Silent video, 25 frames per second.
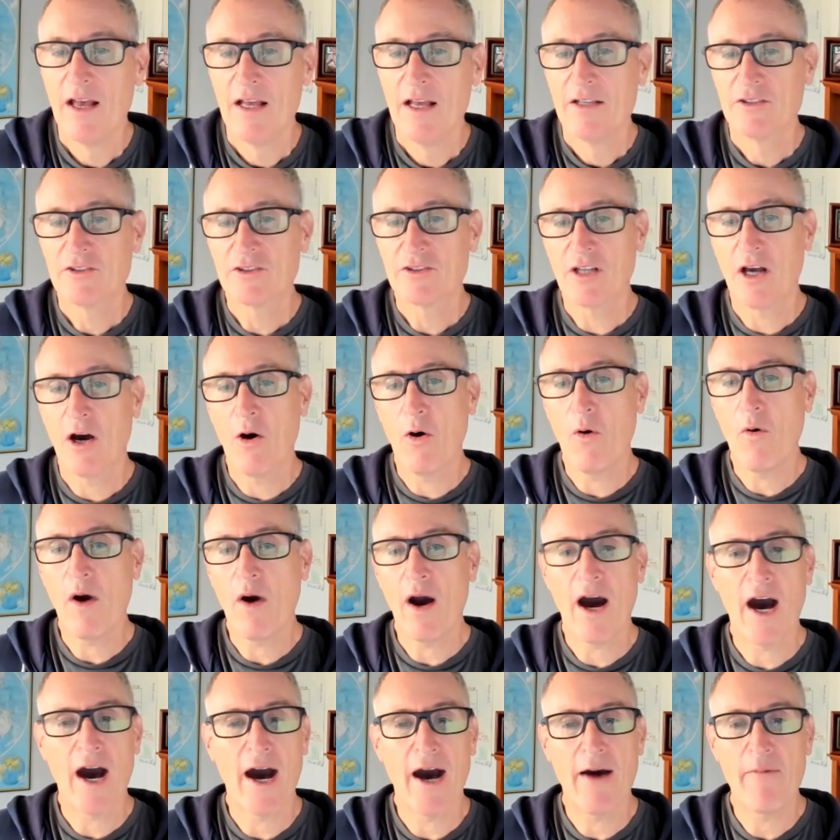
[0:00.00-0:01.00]
So
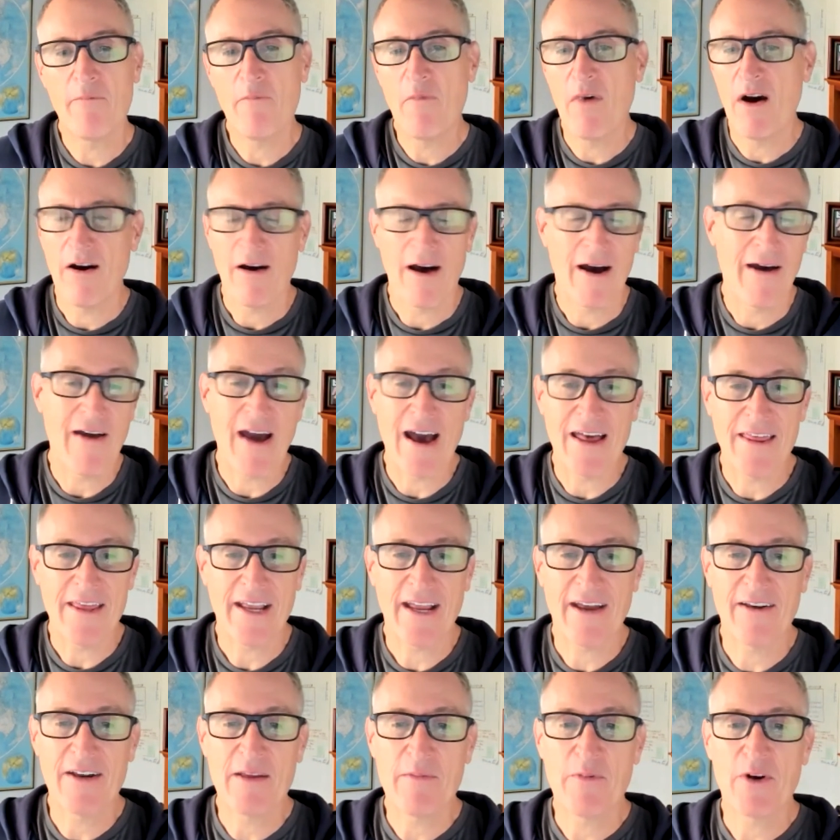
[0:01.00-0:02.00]
I think
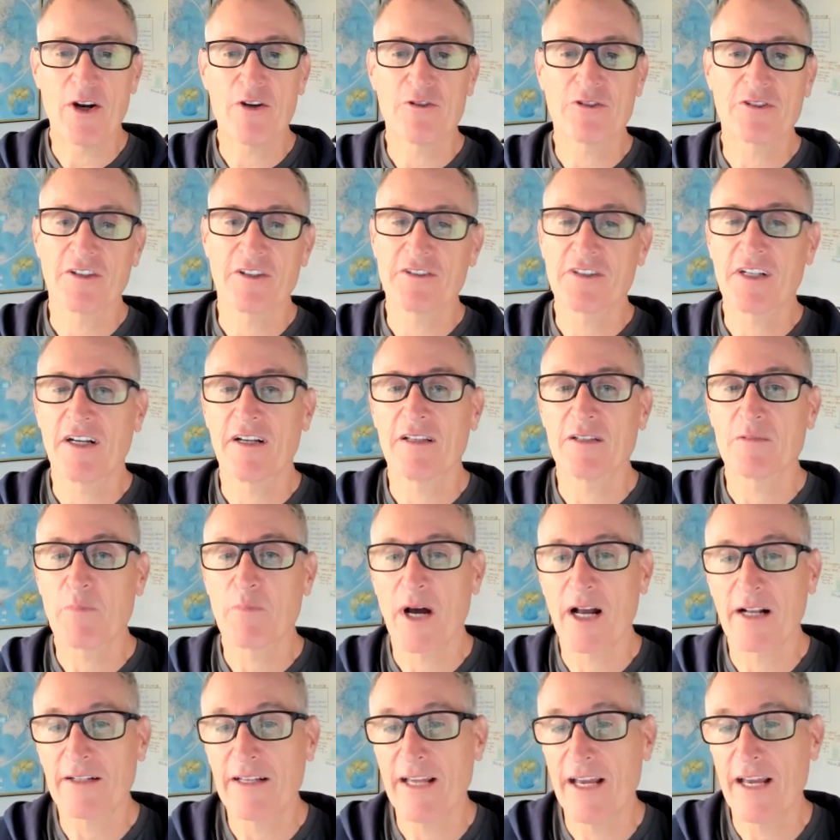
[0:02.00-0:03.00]
anybody who's listening to this
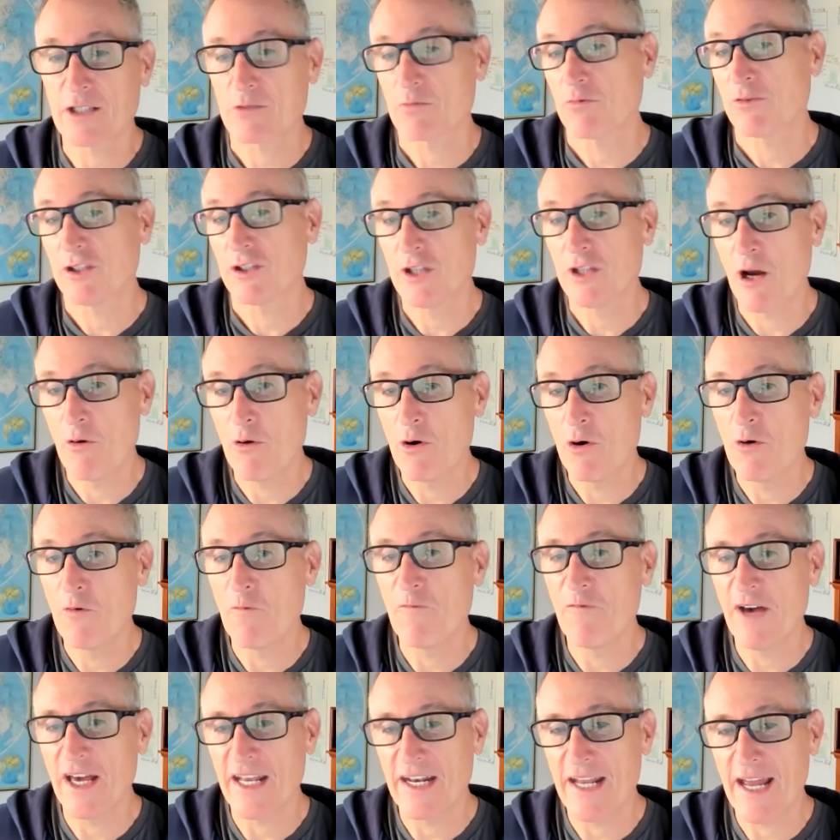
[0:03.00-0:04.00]
podcast would know who
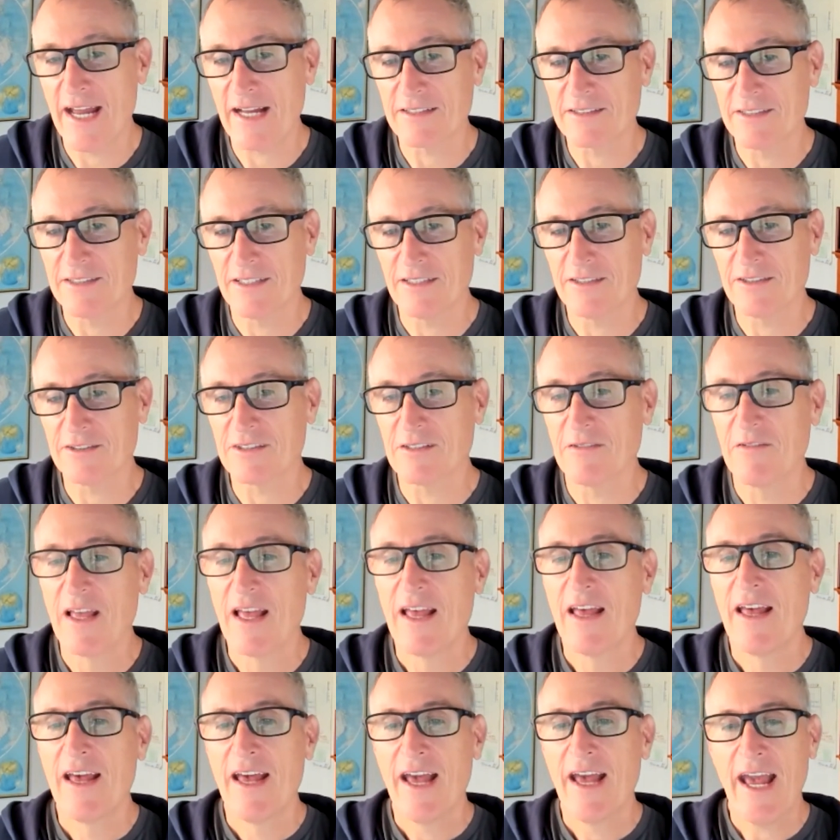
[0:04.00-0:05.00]
FedEx is.
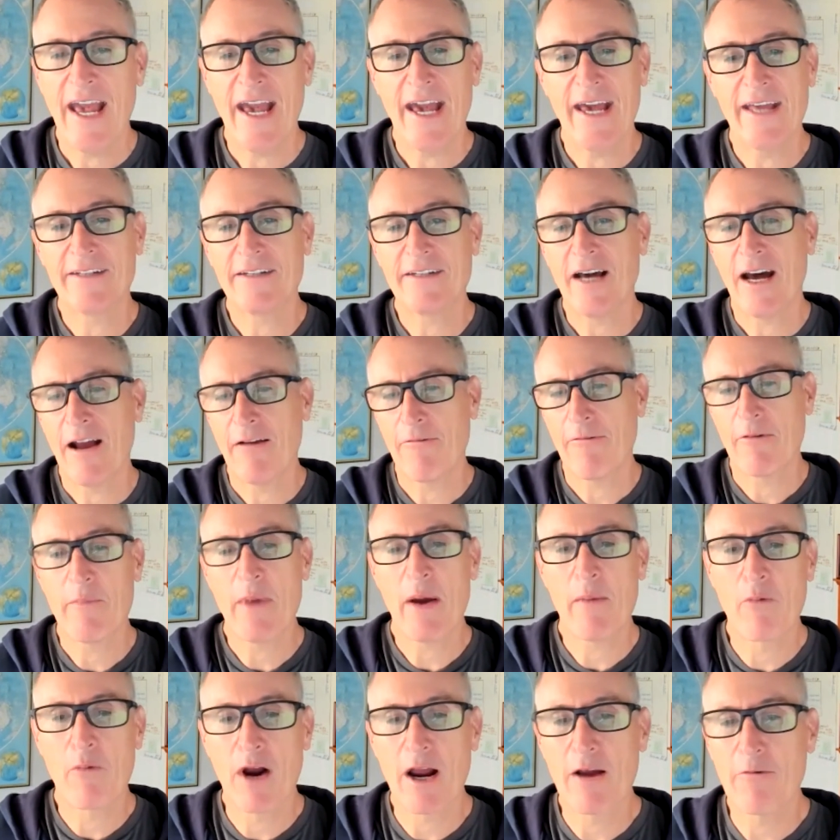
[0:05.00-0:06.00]
And I
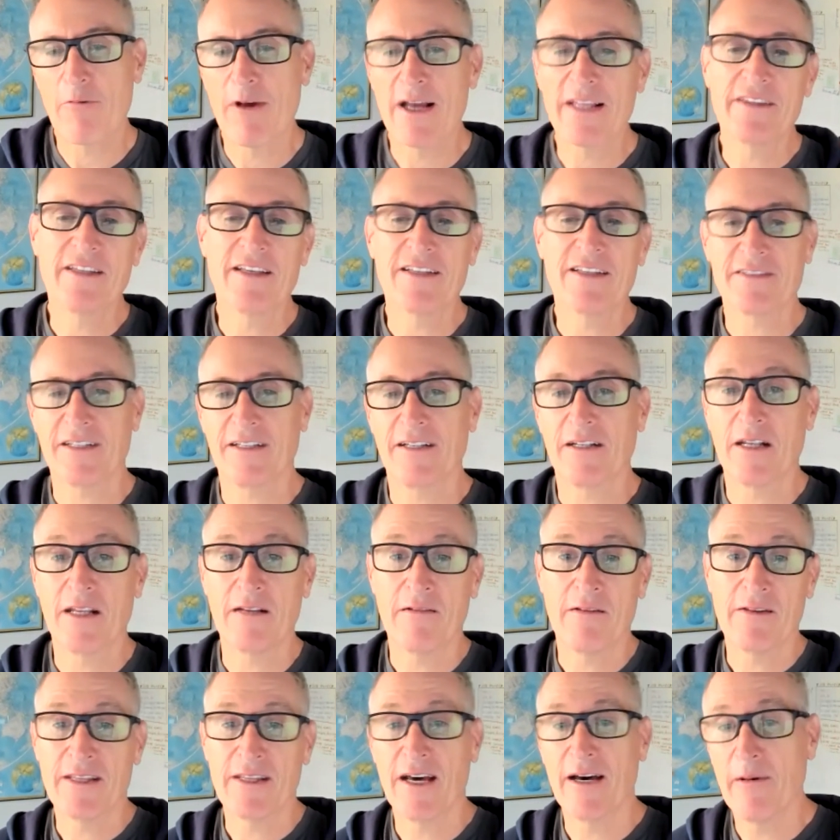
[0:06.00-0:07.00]
remember I read this in
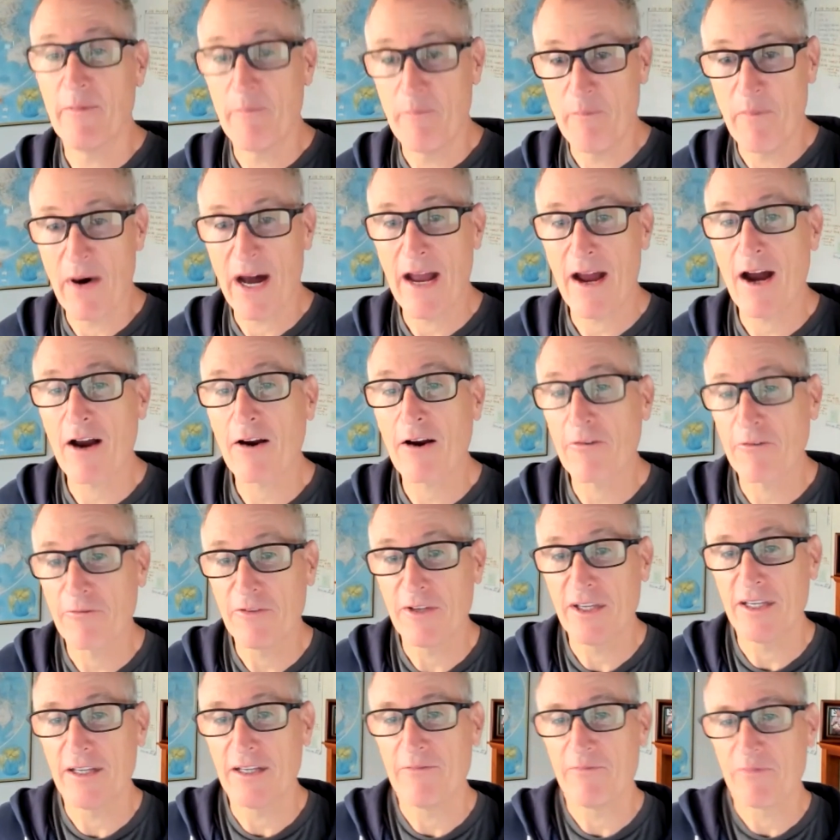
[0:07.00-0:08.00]
the
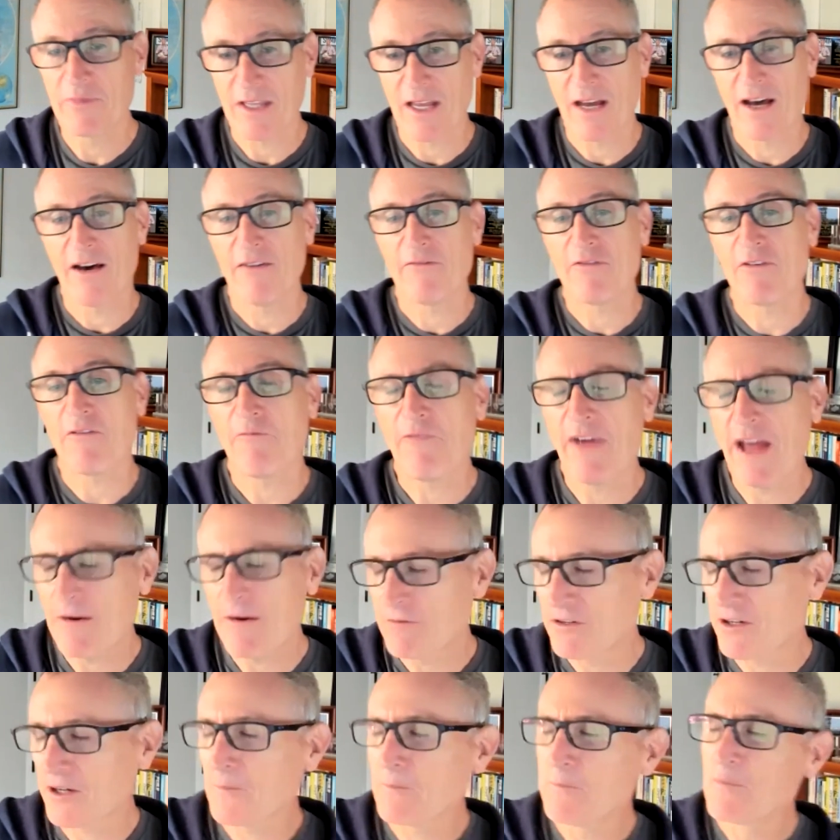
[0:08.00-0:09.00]
biography of the
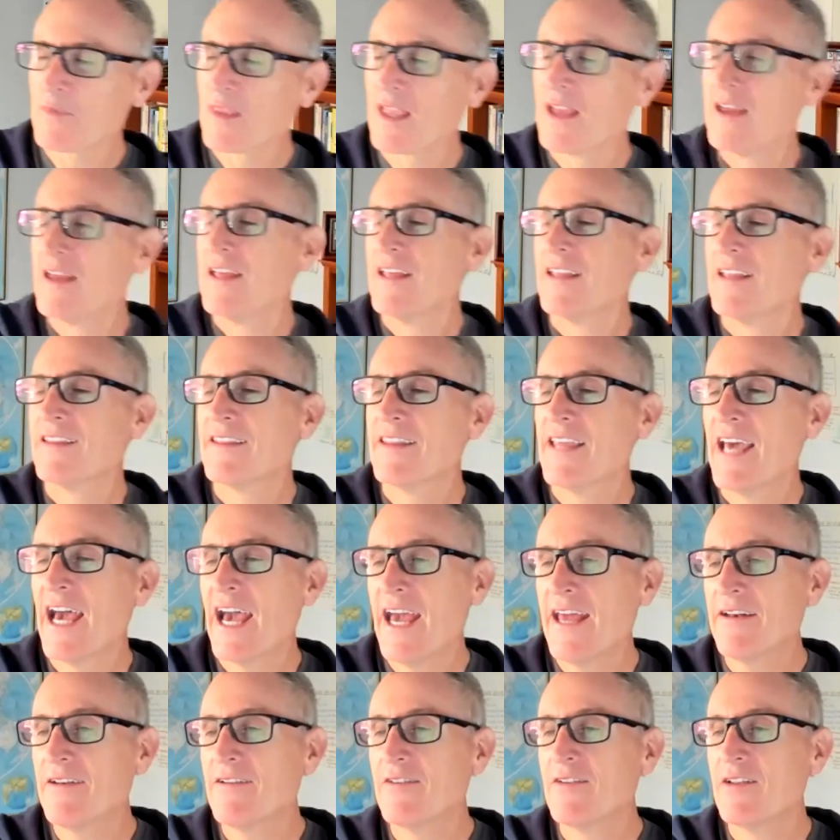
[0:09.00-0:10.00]
founder,
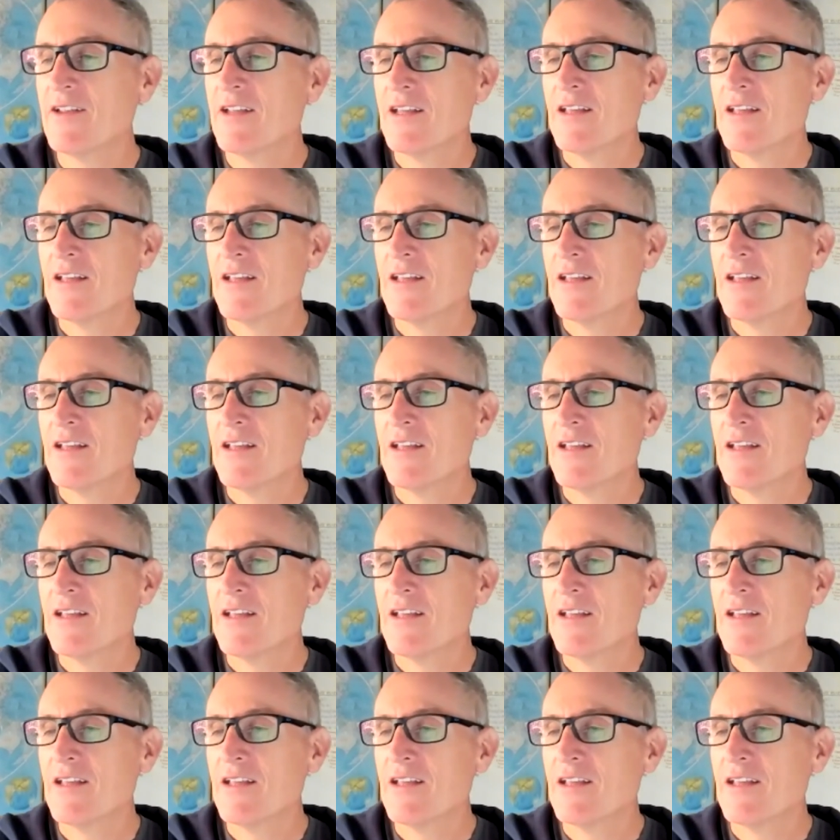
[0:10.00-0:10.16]
that